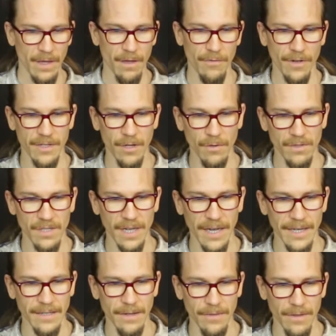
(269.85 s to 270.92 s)
if I don't
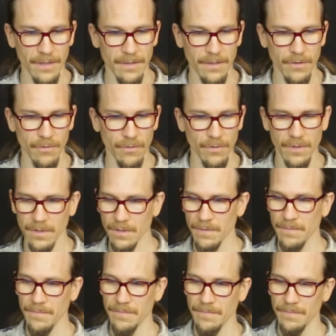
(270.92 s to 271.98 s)
tighten these screws,